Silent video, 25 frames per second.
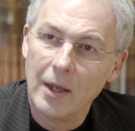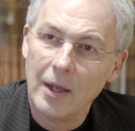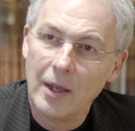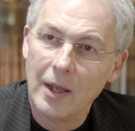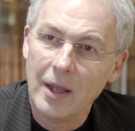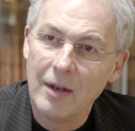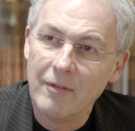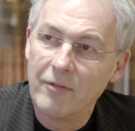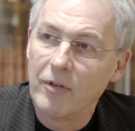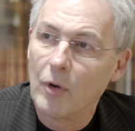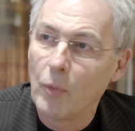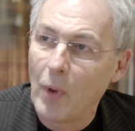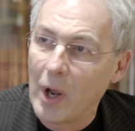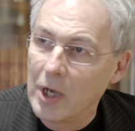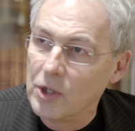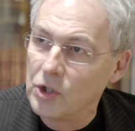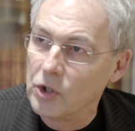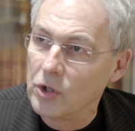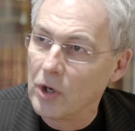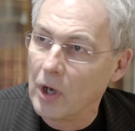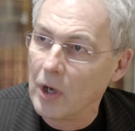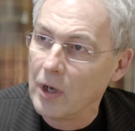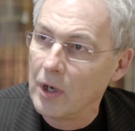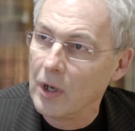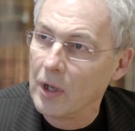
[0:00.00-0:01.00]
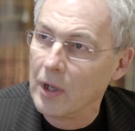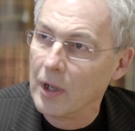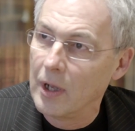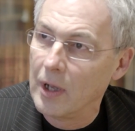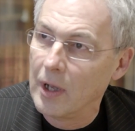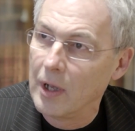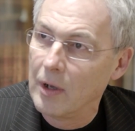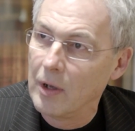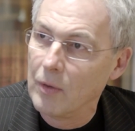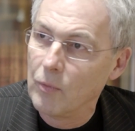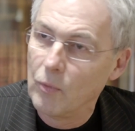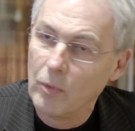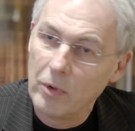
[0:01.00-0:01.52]
influential
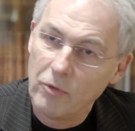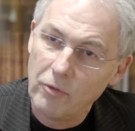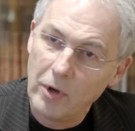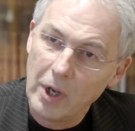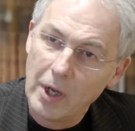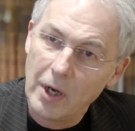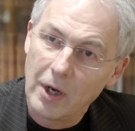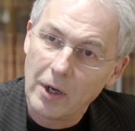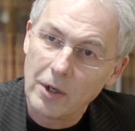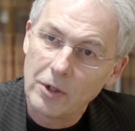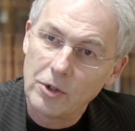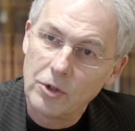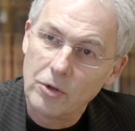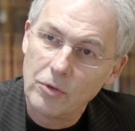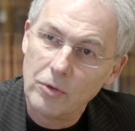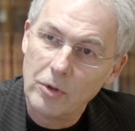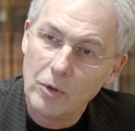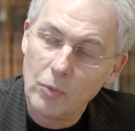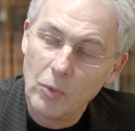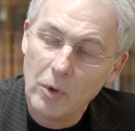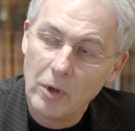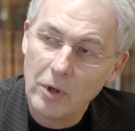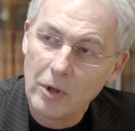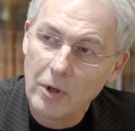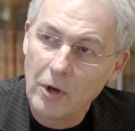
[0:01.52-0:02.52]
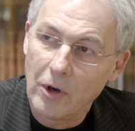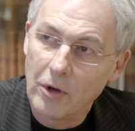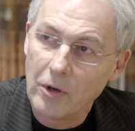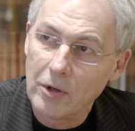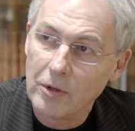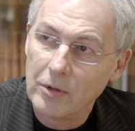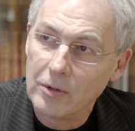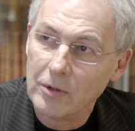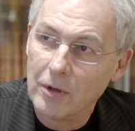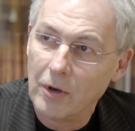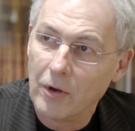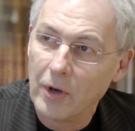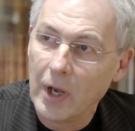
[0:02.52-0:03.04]
with regard to the work
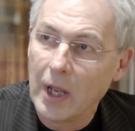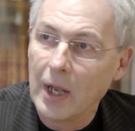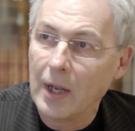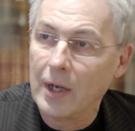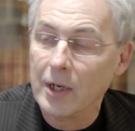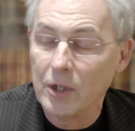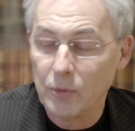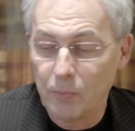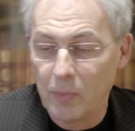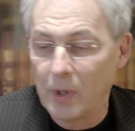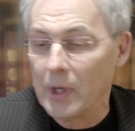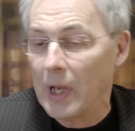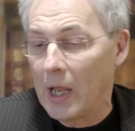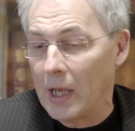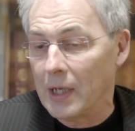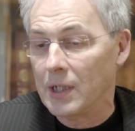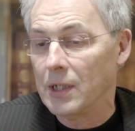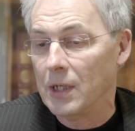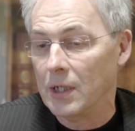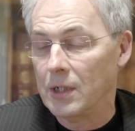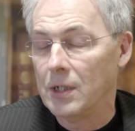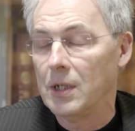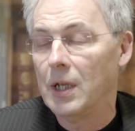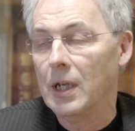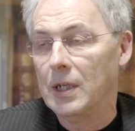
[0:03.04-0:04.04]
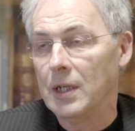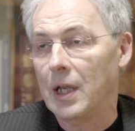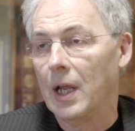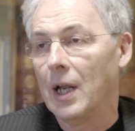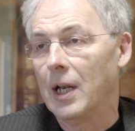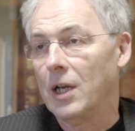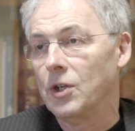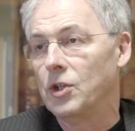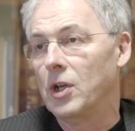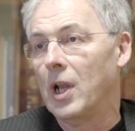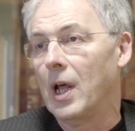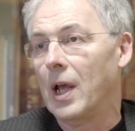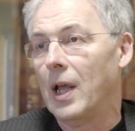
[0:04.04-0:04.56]
on English. But yes, it's
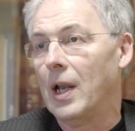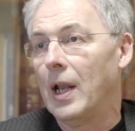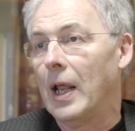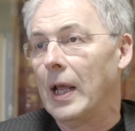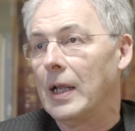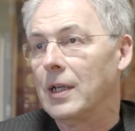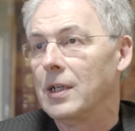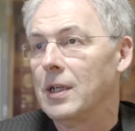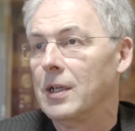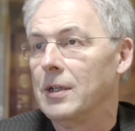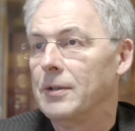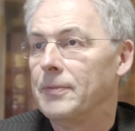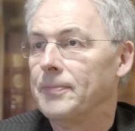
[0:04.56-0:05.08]
English dialect.